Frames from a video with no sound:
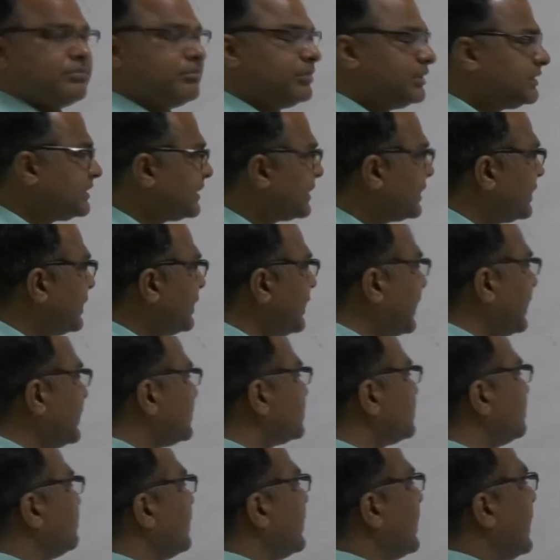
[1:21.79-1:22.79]
Basically,
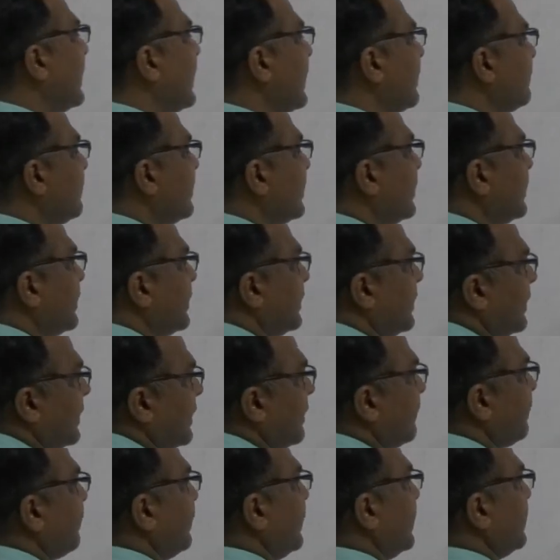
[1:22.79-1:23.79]
we have a
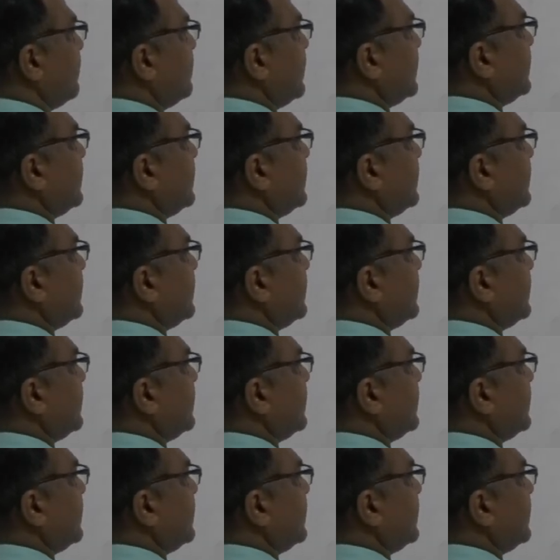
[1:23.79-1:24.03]
DFA